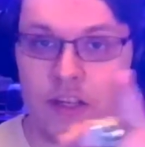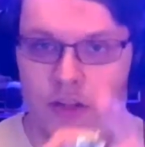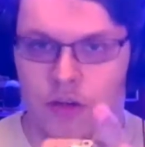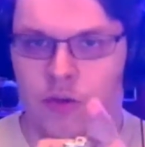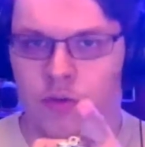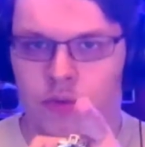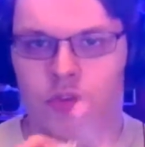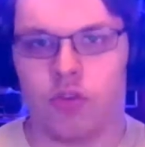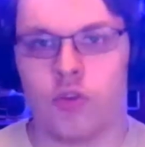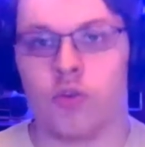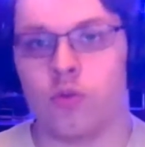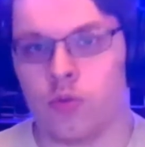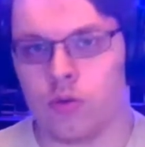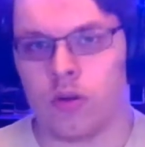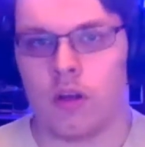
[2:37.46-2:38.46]
I know
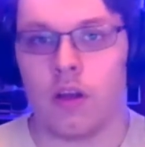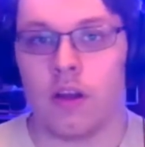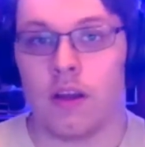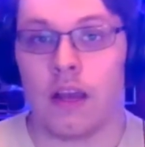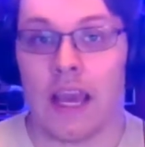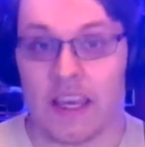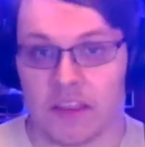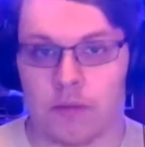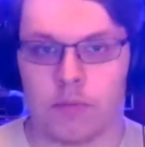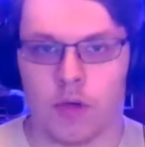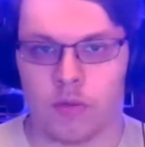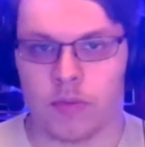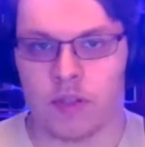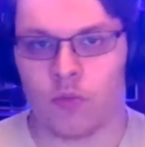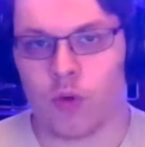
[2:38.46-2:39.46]
you, at the
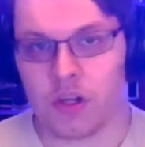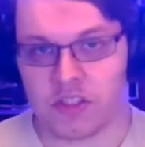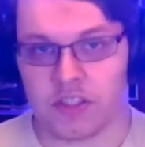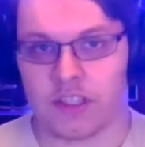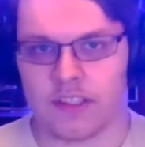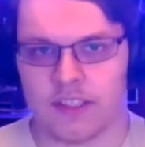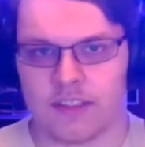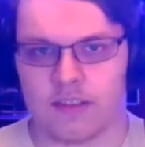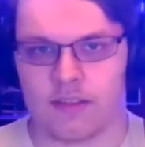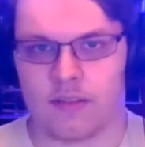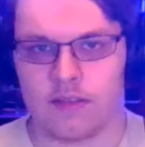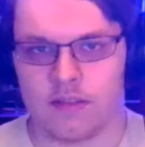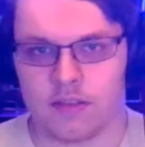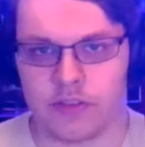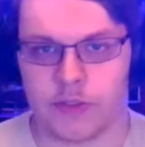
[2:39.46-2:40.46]
moment watching this,
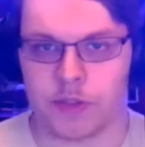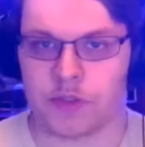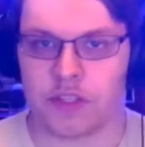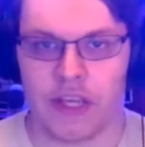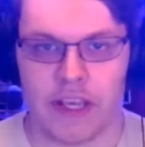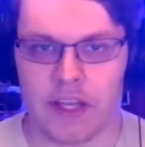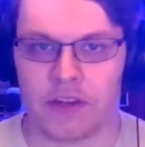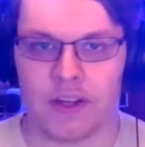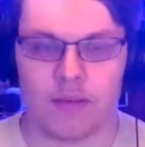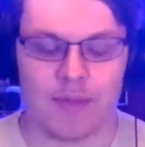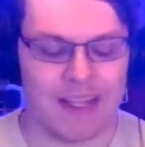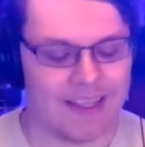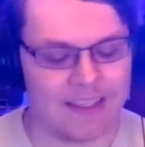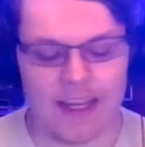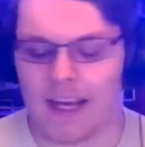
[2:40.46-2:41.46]
you're shaking your head and
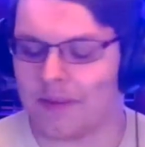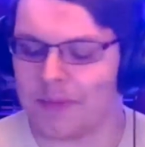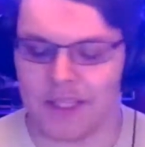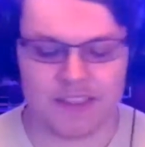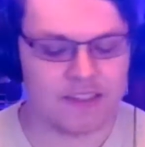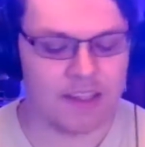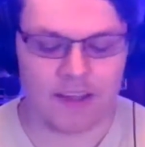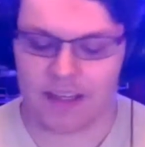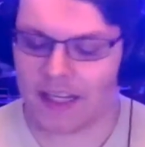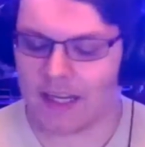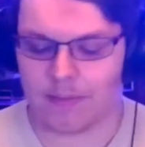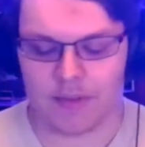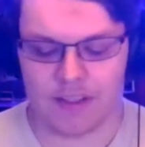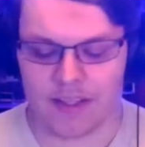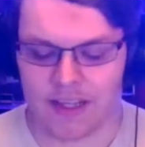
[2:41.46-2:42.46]
be like, Nah, man, it's not gonna
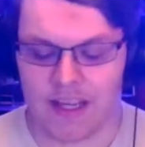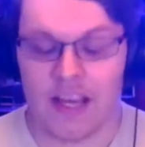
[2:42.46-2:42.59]
happen. Not